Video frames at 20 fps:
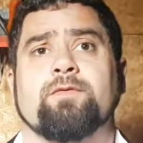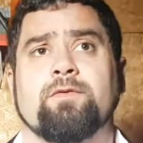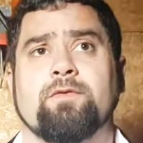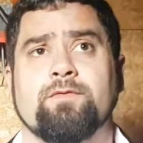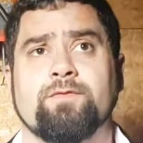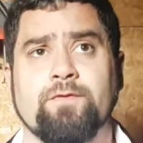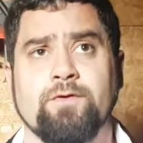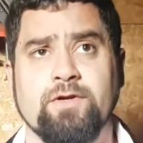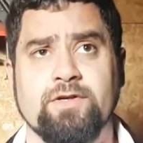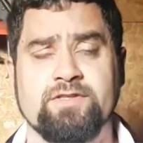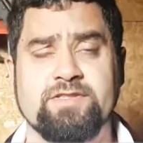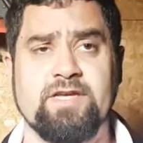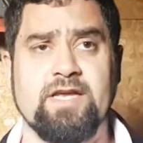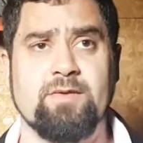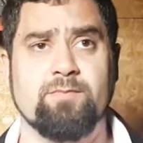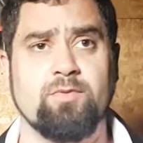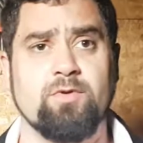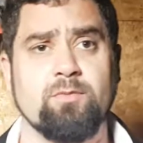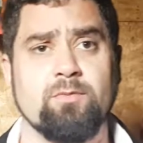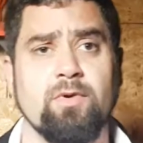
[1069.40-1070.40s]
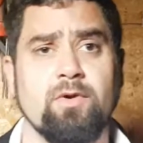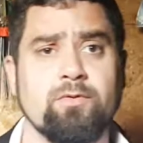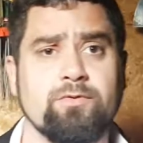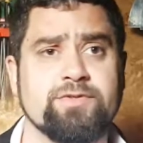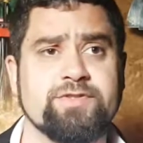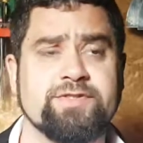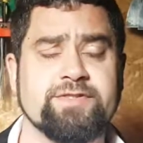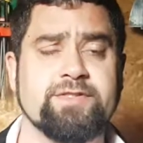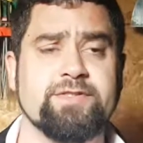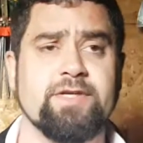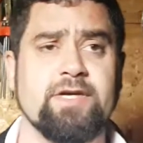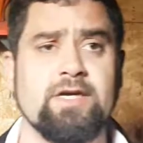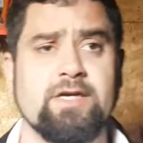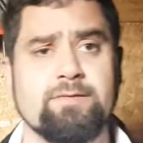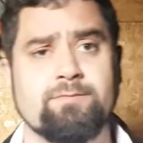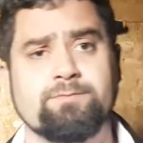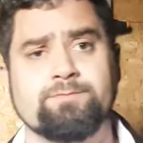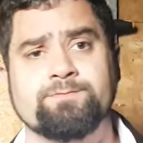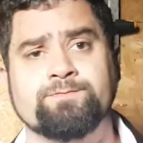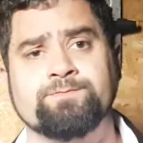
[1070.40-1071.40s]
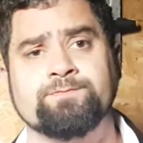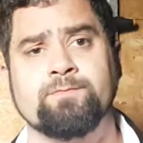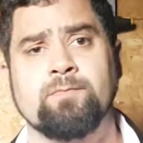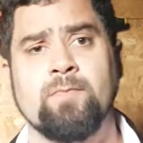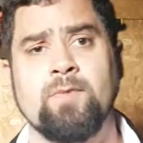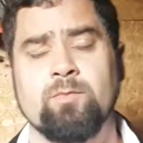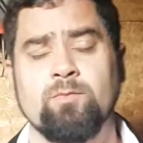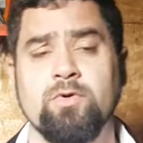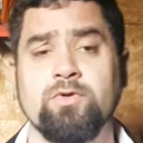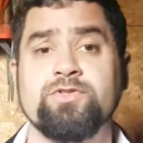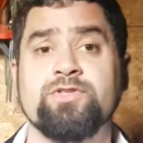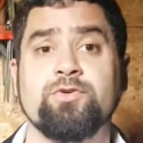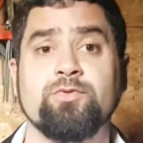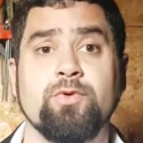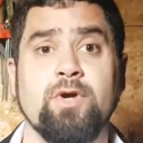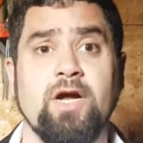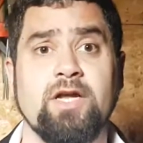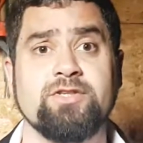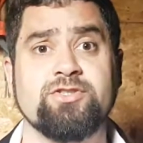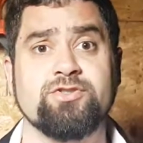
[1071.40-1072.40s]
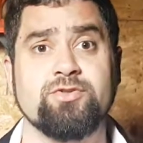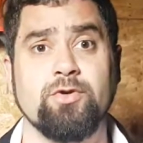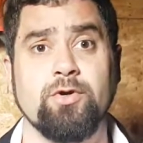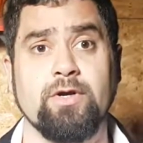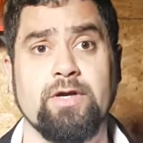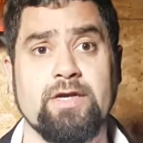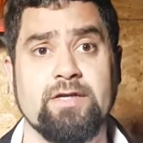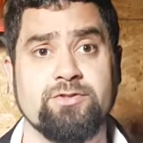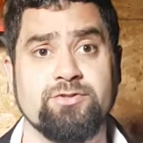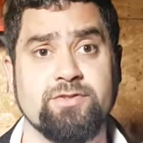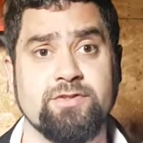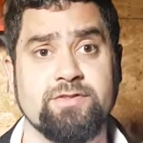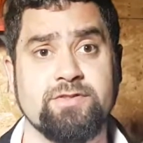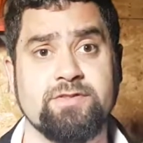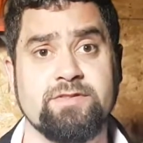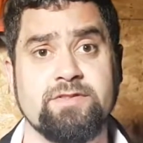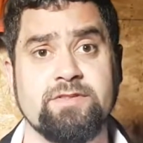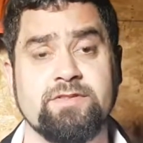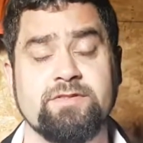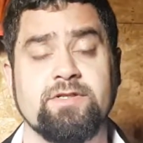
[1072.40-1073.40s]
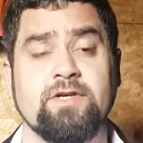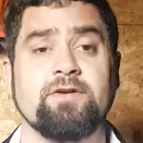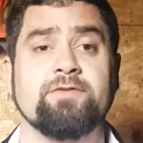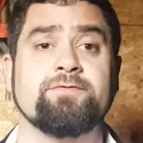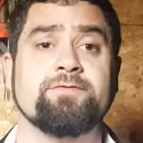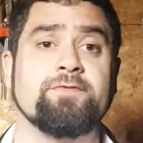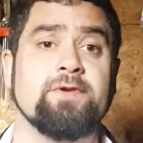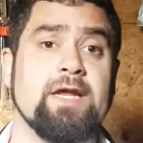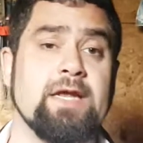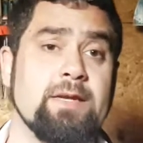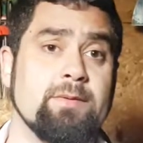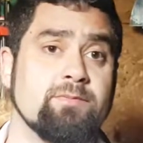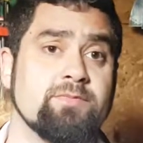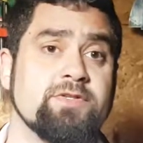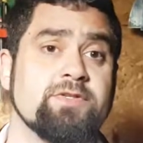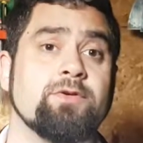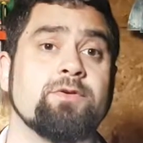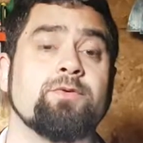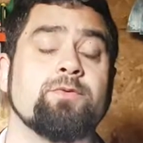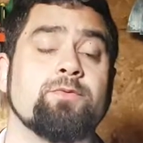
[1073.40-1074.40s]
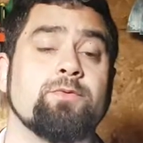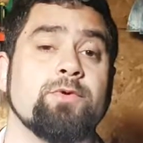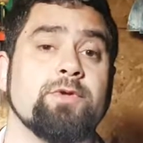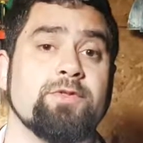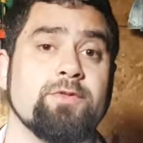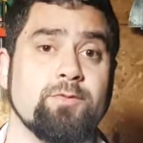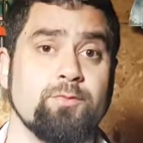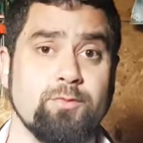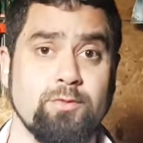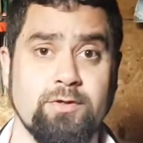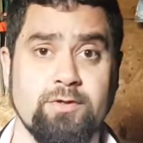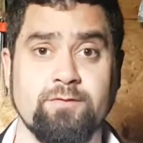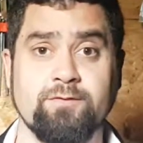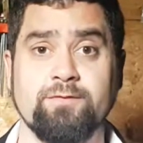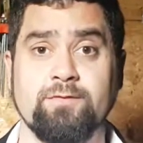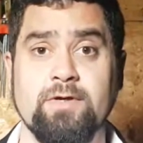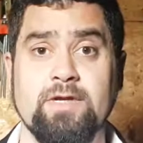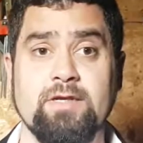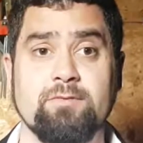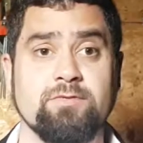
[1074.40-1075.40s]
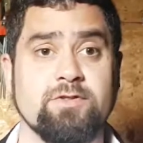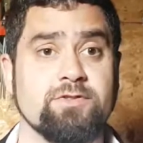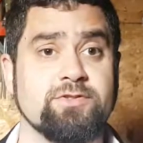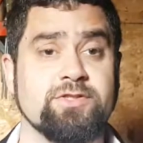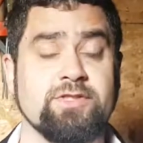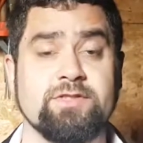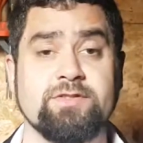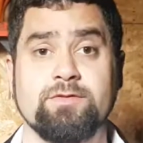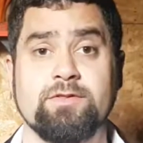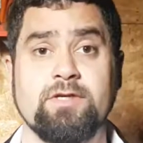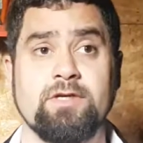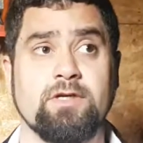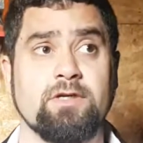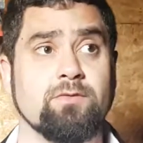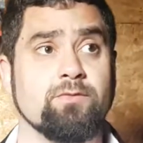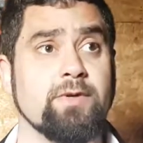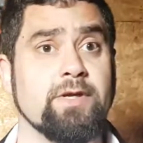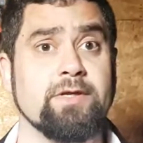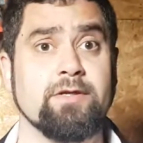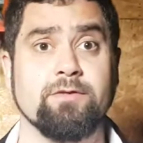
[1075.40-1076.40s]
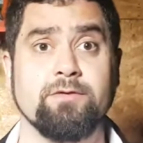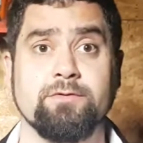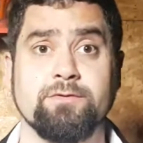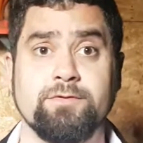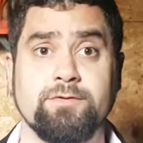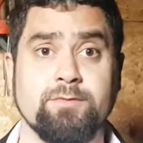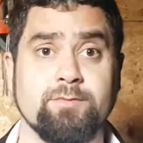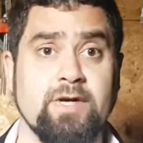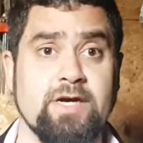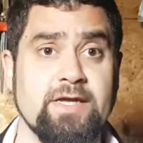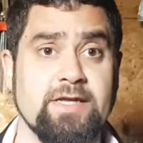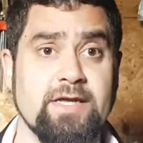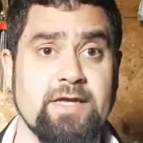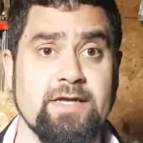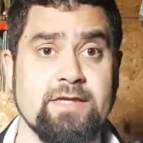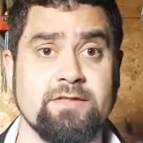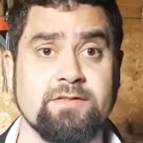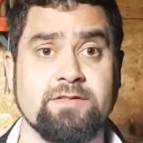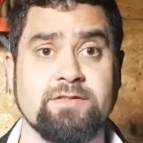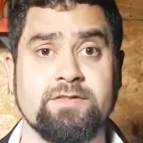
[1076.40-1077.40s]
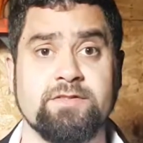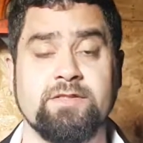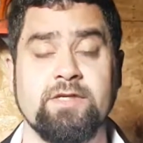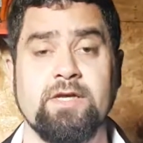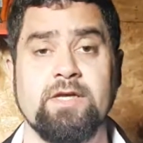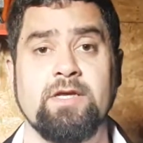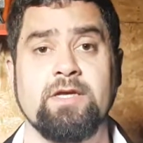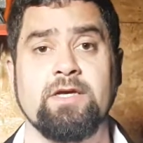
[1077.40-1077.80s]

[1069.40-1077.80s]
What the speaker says: For example, most garage door entrances are framed with a wood frame. They're just regular 2x8s.